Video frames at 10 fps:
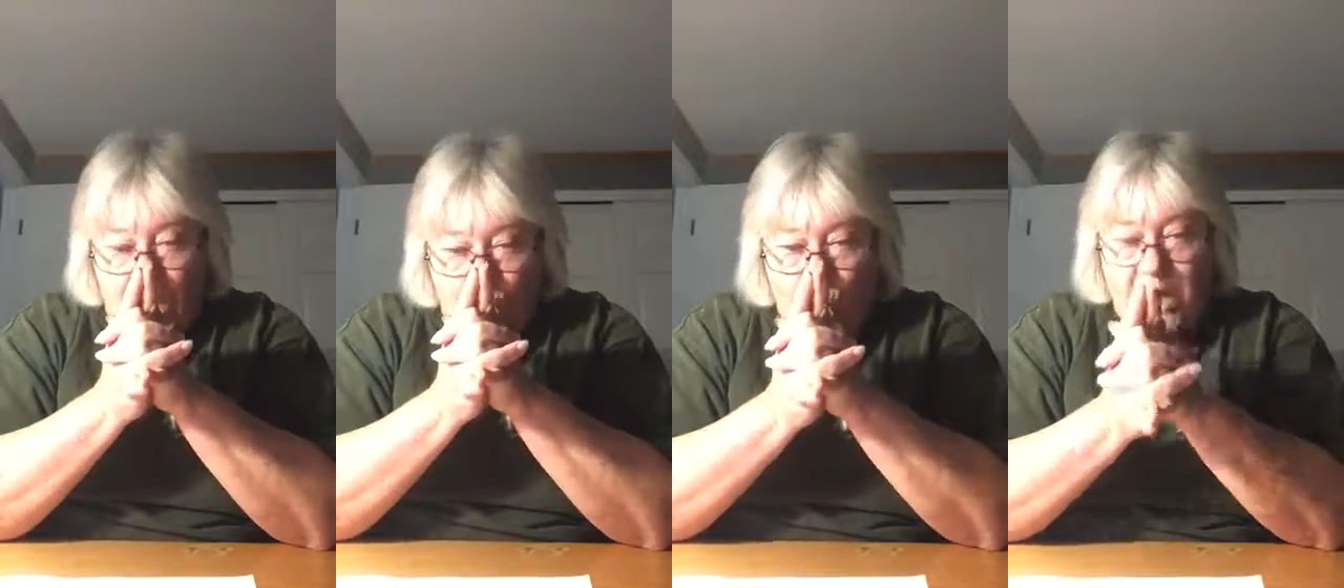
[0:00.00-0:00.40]

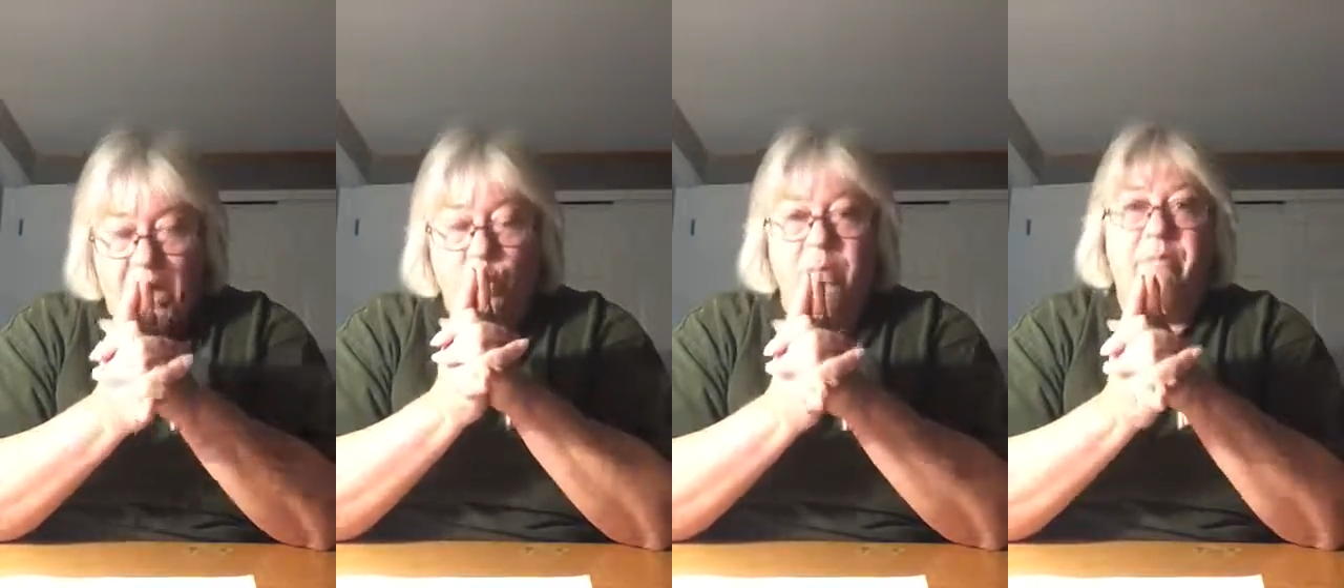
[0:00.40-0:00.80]
When
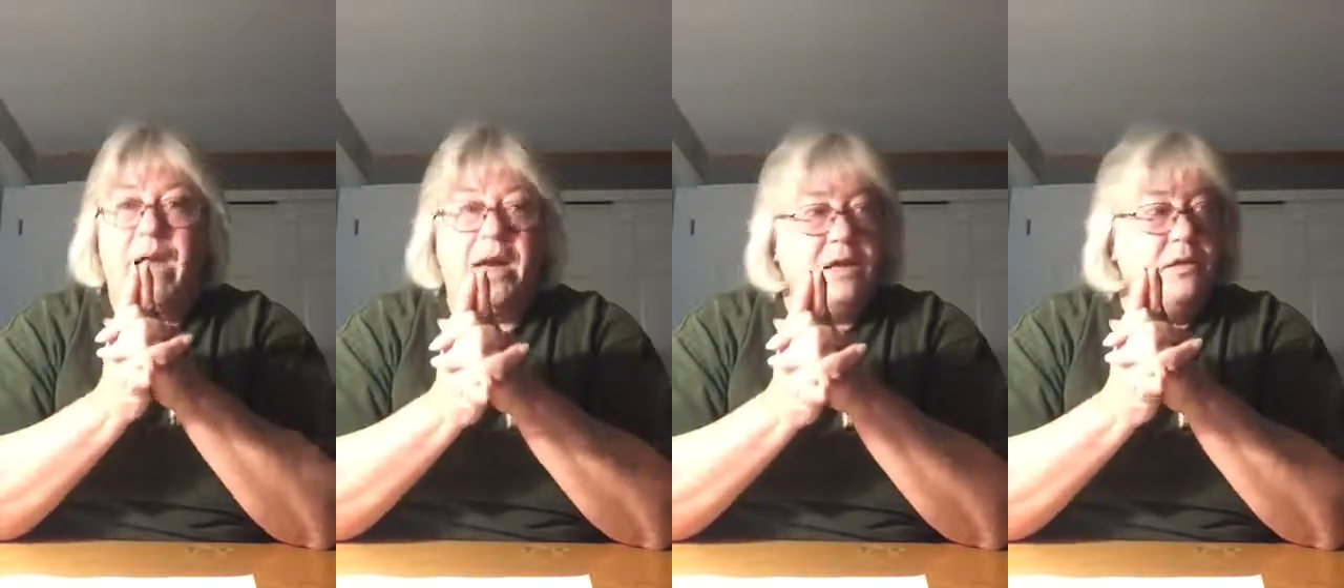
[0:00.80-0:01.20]
I went
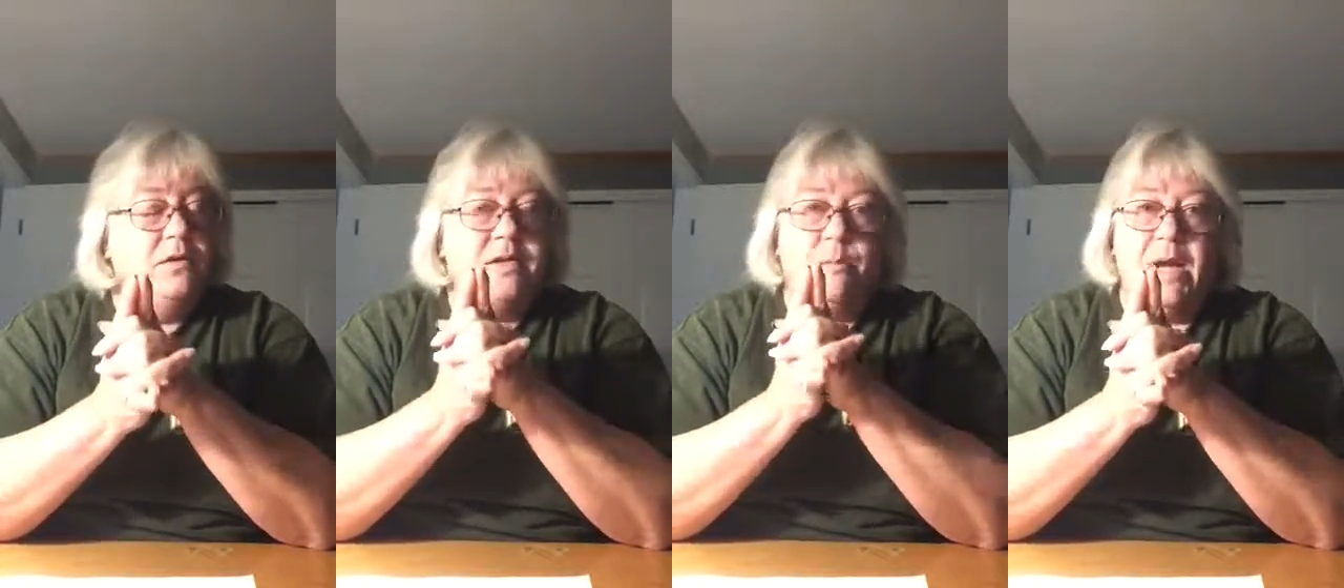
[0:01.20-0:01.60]
back and
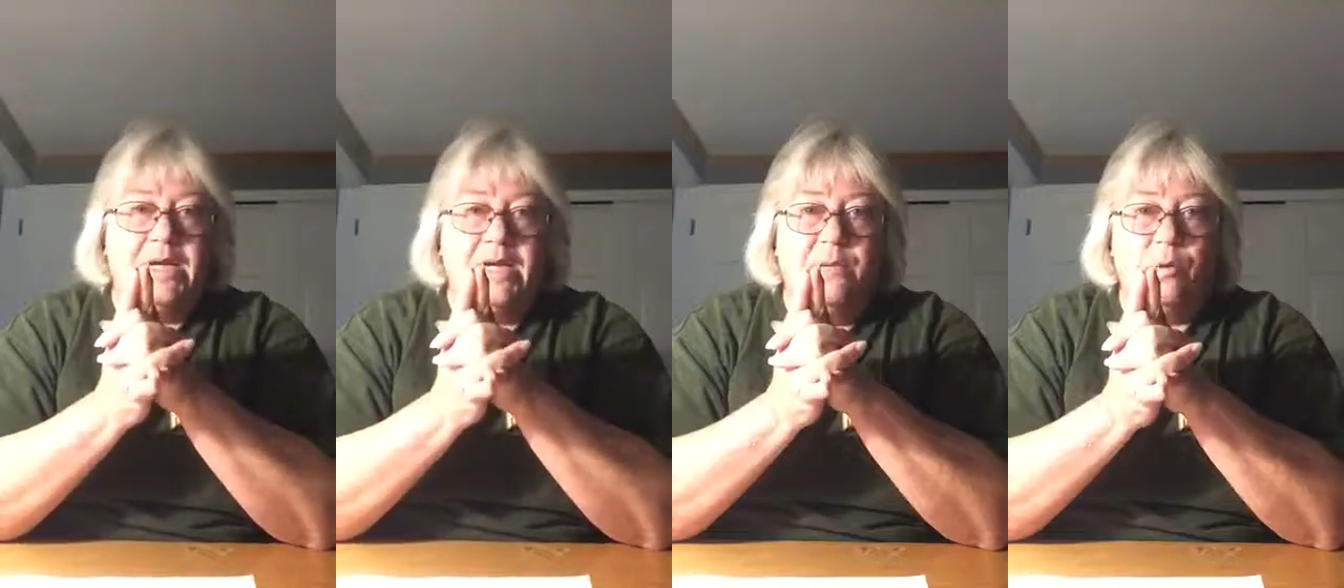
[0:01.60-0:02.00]
looked at my
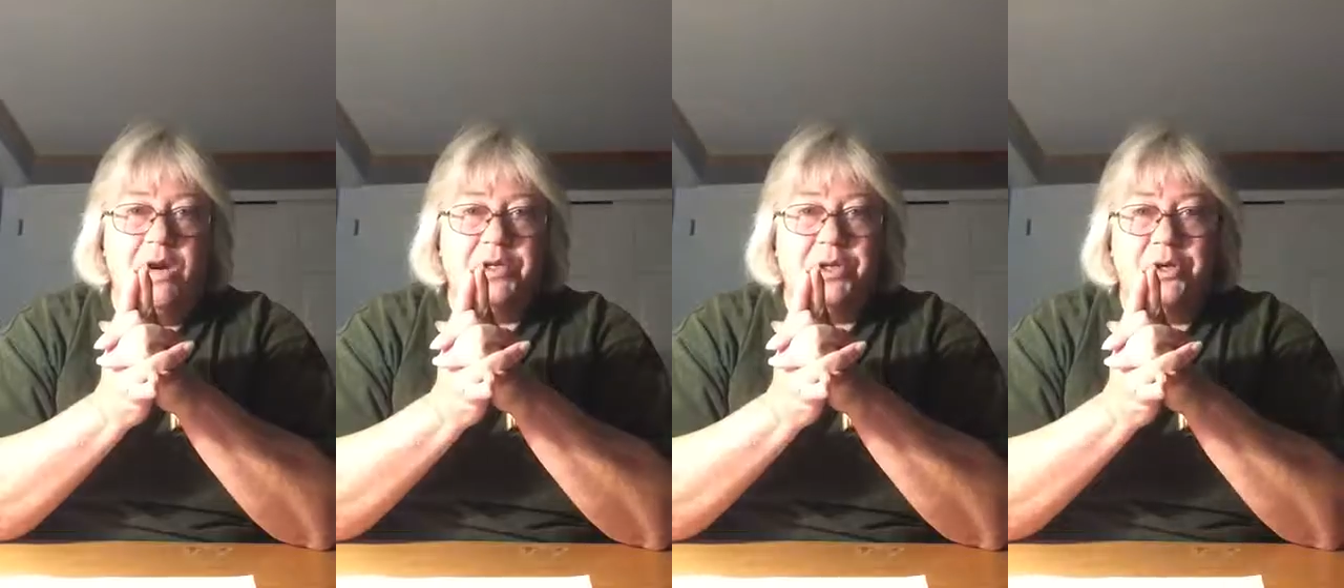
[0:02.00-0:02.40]
team
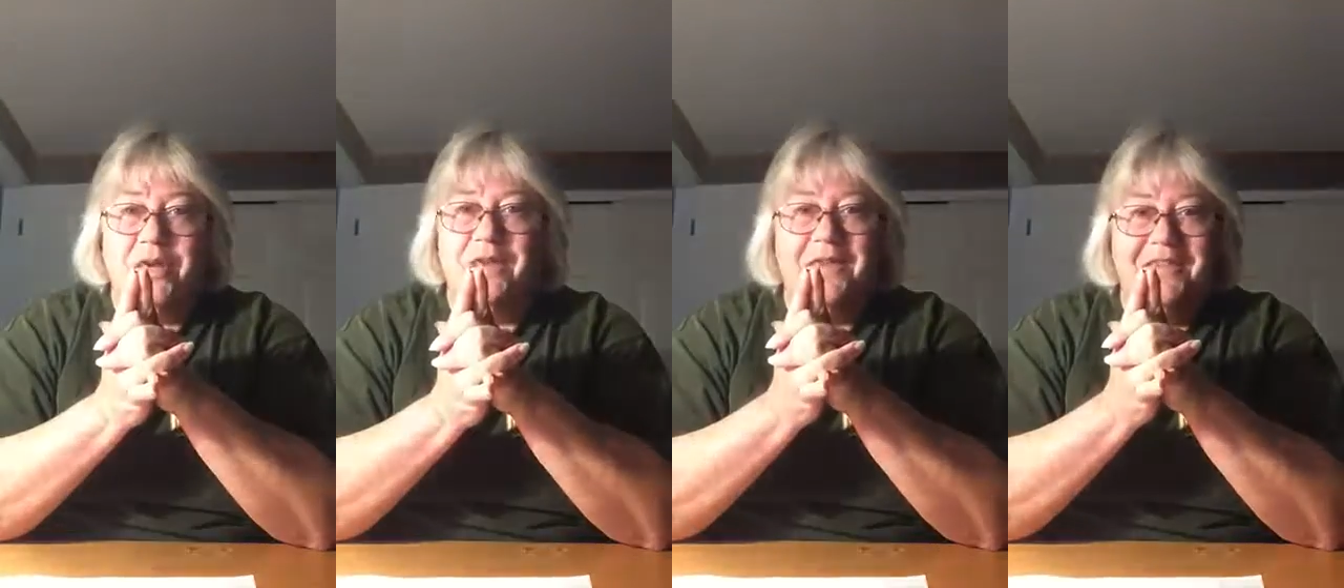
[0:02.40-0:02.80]

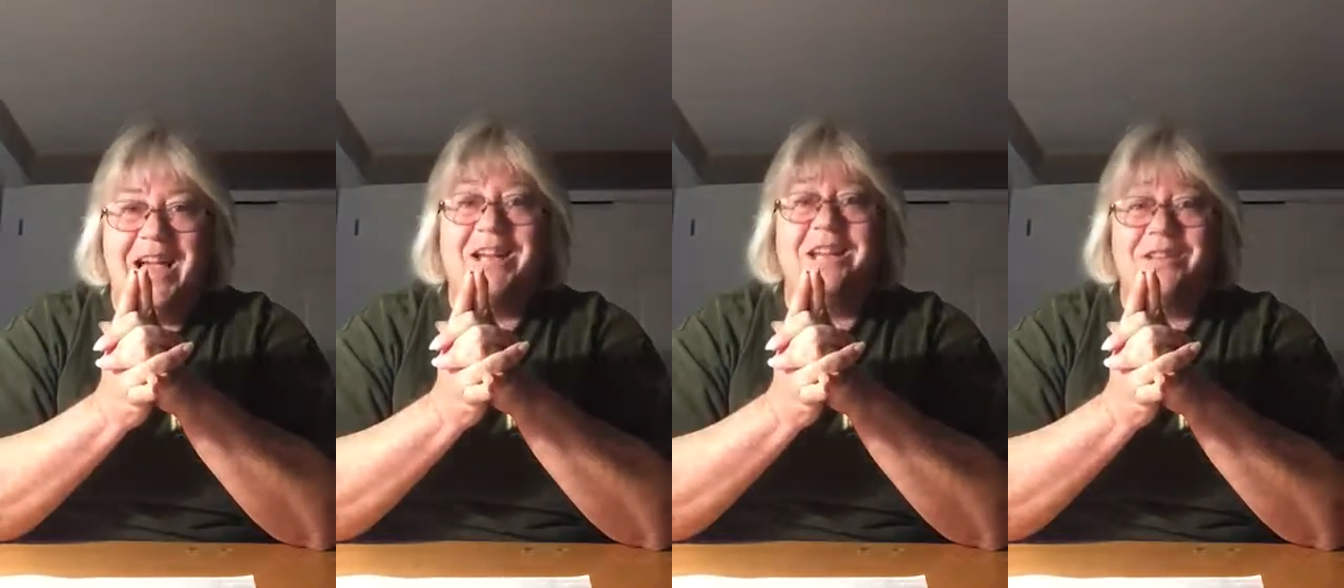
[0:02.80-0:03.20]
roster,
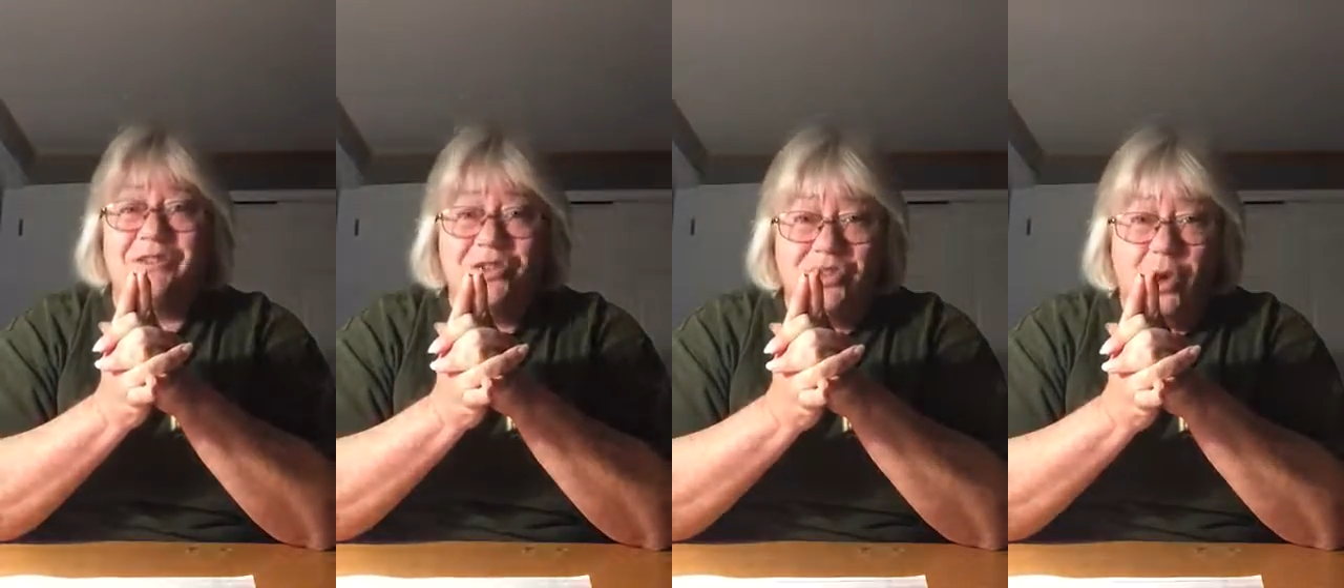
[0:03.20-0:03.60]
that is
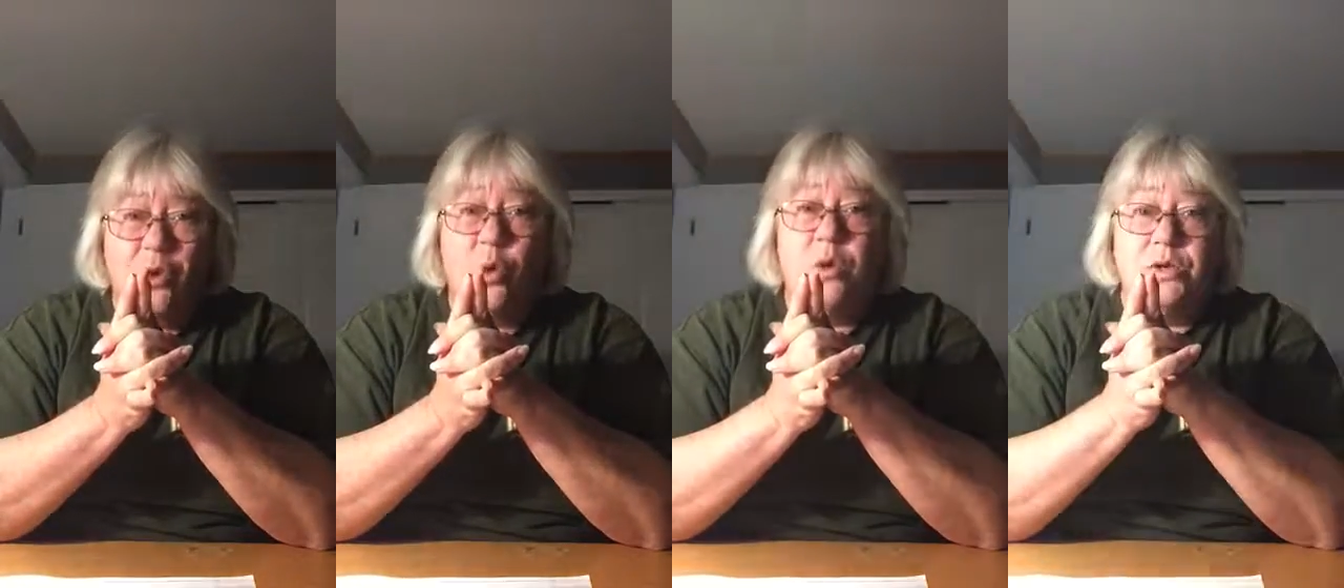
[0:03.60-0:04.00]

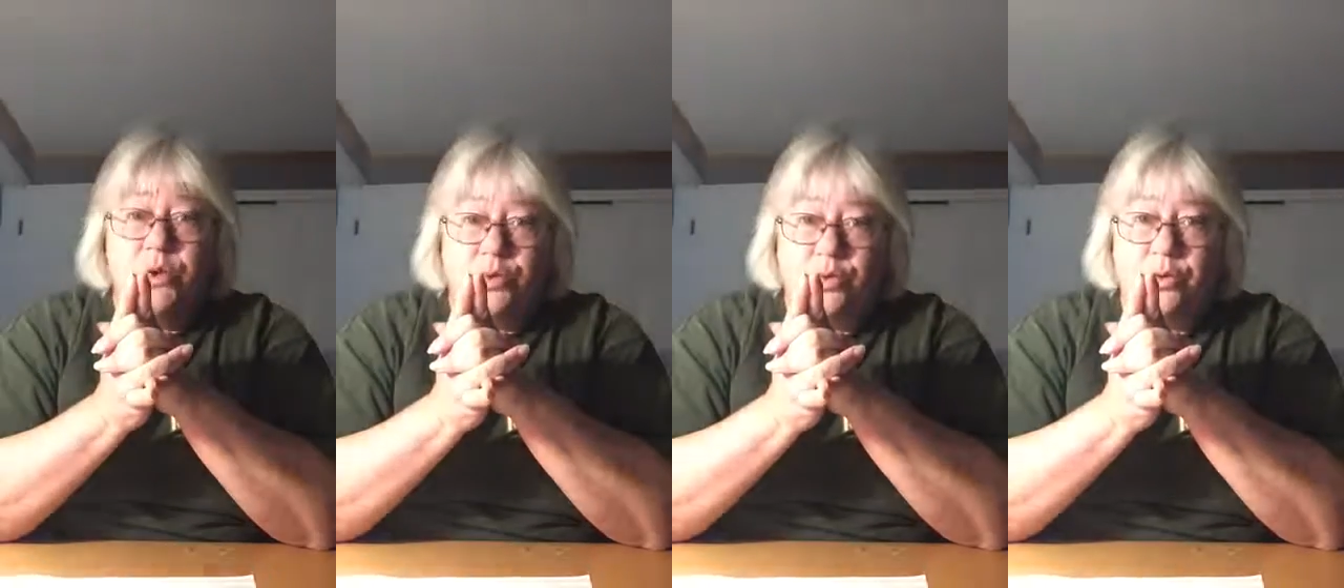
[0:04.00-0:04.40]
so
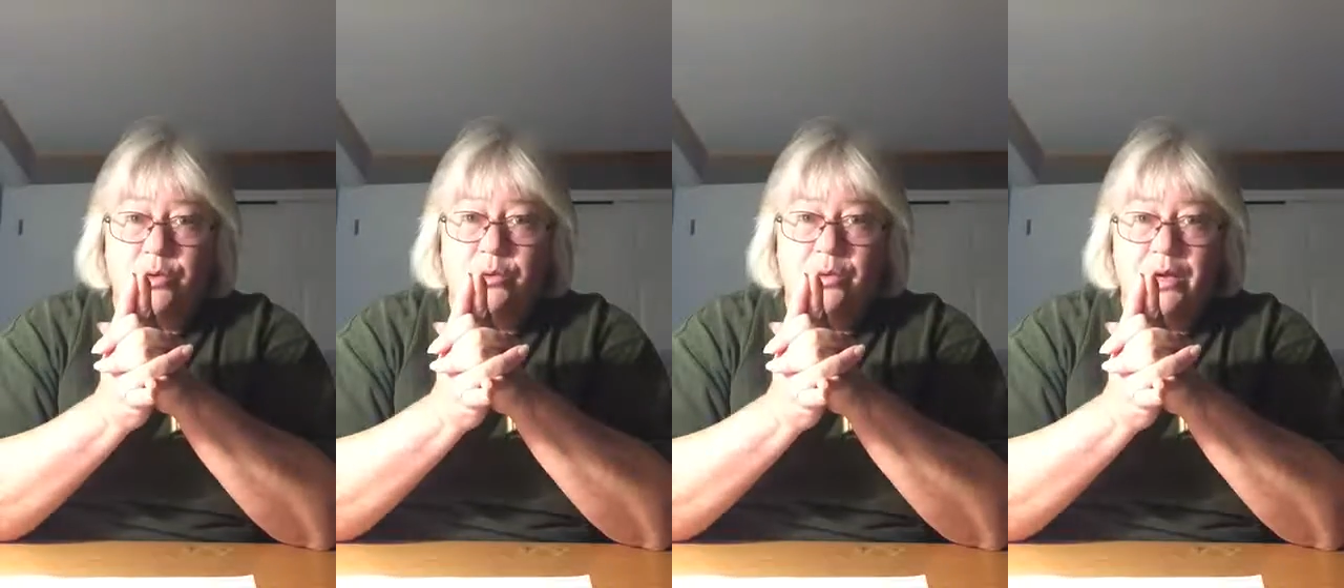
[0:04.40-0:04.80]

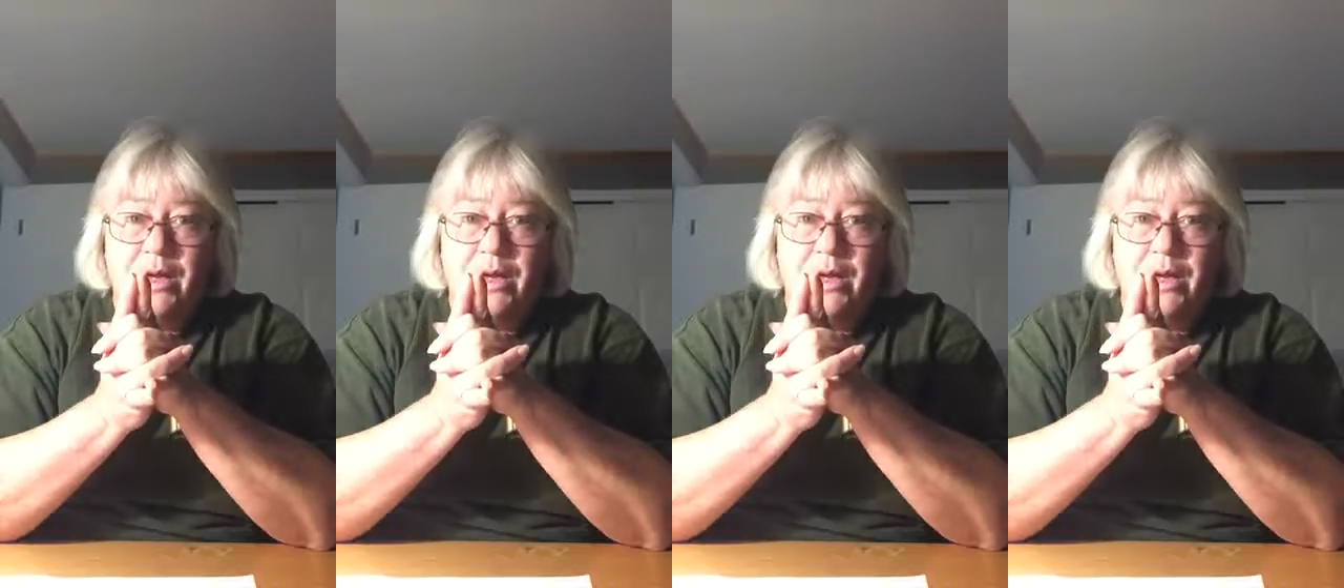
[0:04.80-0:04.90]
true.